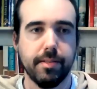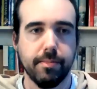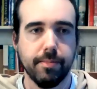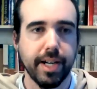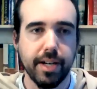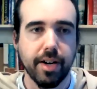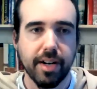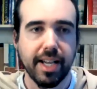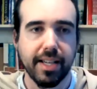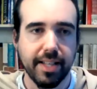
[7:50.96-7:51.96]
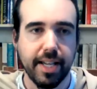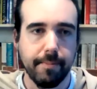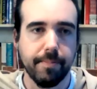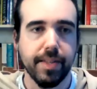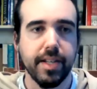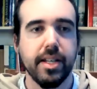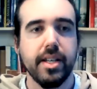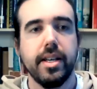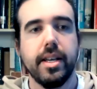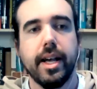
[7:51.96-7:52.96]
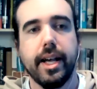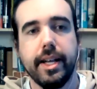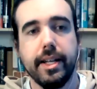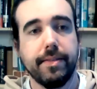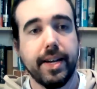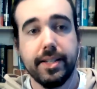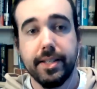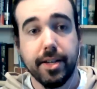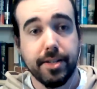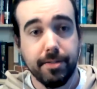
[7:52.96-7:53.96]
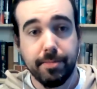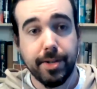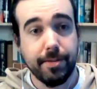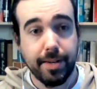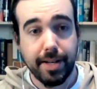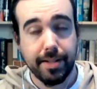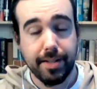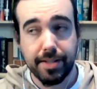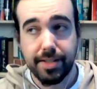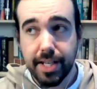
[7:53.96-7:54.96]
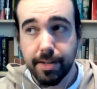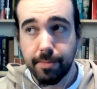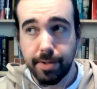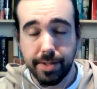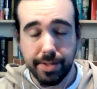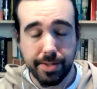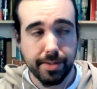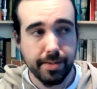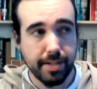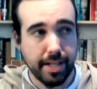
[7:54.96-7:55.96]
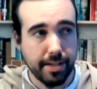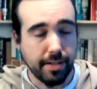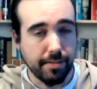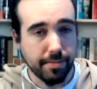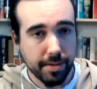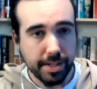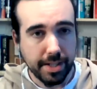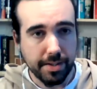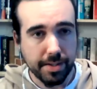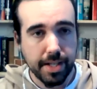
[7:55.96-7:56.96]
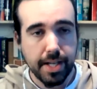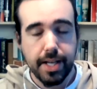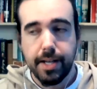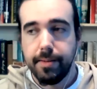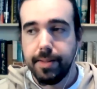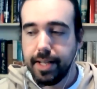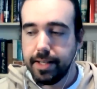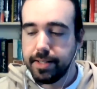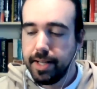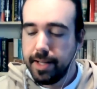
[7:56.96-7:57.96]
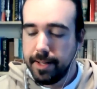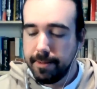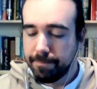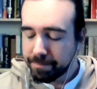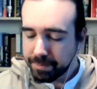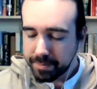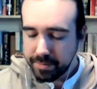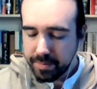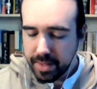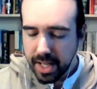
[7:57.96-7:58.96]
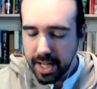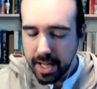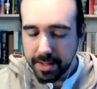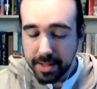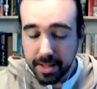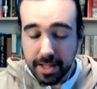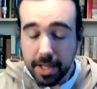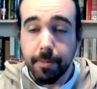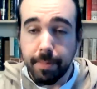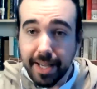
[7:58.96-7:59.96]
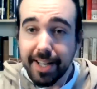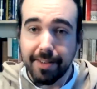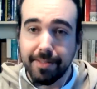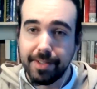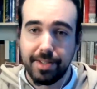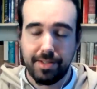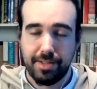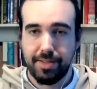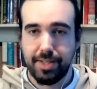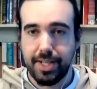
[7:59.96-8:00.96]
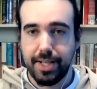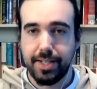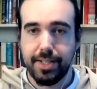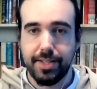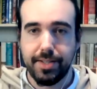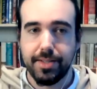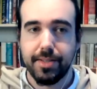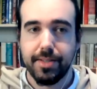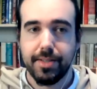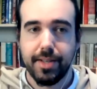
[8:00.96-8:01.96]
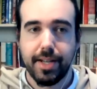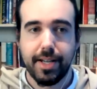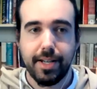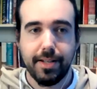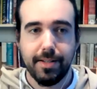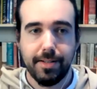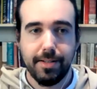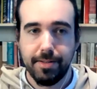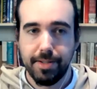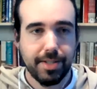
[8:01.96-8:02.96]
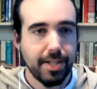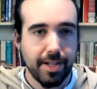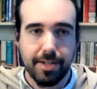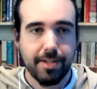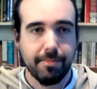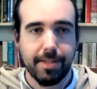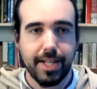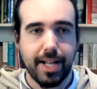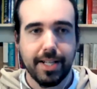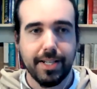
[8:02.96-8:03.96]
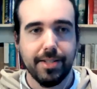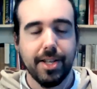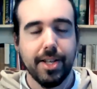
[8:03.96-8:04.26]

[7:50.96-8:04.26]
we're not like them. Uh, in fact, it got to a point by the Sikh Wars in the eighteen forties that uh, the European officers of the Gurkhas, uh, who were still local battalions,